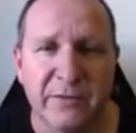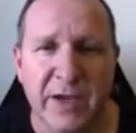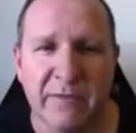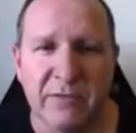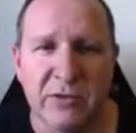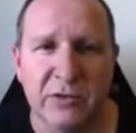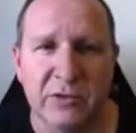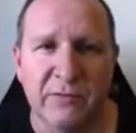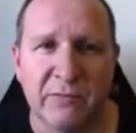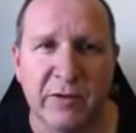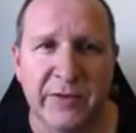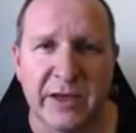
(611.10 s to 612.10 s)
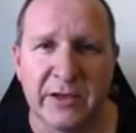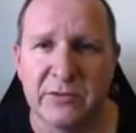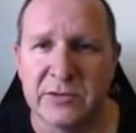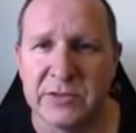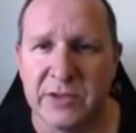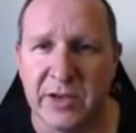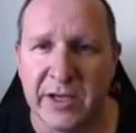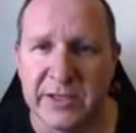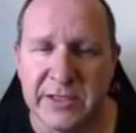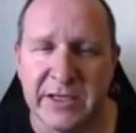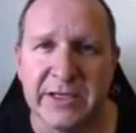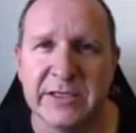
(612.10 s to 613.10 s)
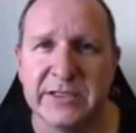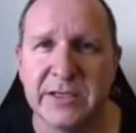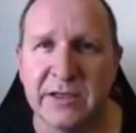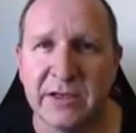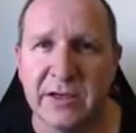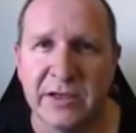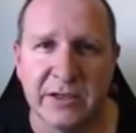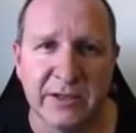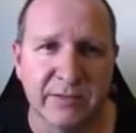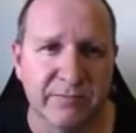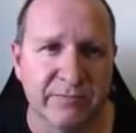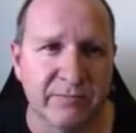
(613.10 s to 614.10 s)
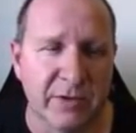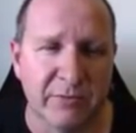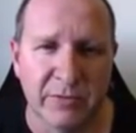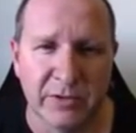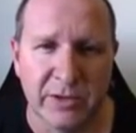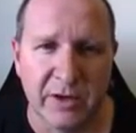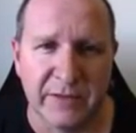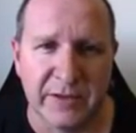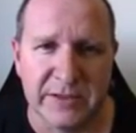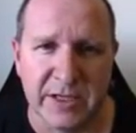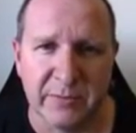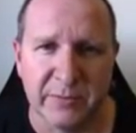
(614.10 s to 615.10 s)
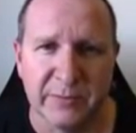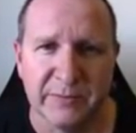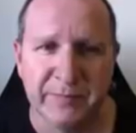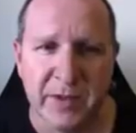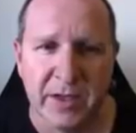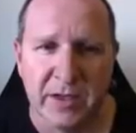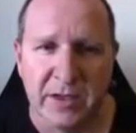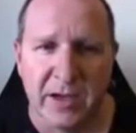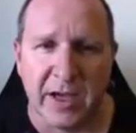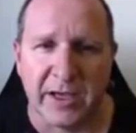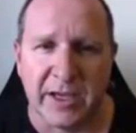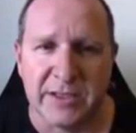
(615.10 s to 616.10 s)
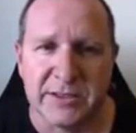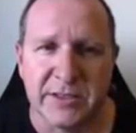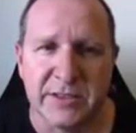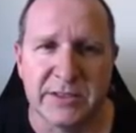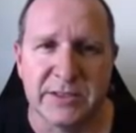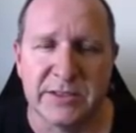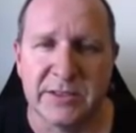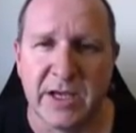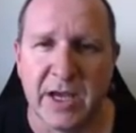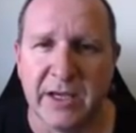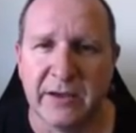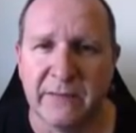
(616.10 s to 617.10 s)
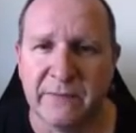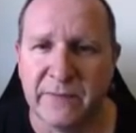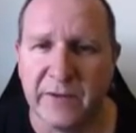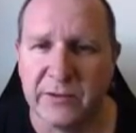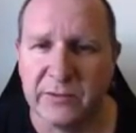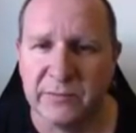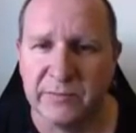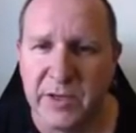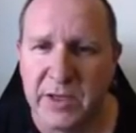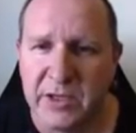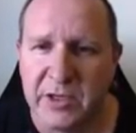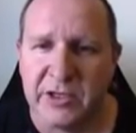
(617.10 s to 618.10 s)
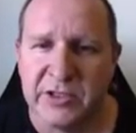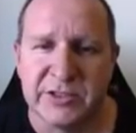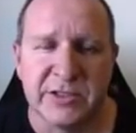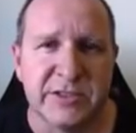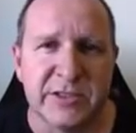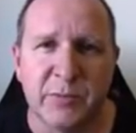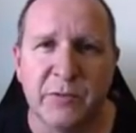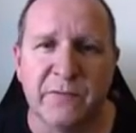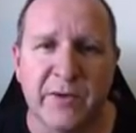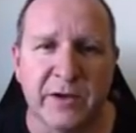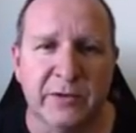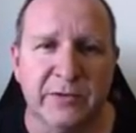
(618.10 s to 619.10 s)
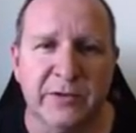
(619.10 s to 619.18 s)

we have a look of what that looks like, so here's a real life example. Okay, so this is a funnel, just a simple funnel.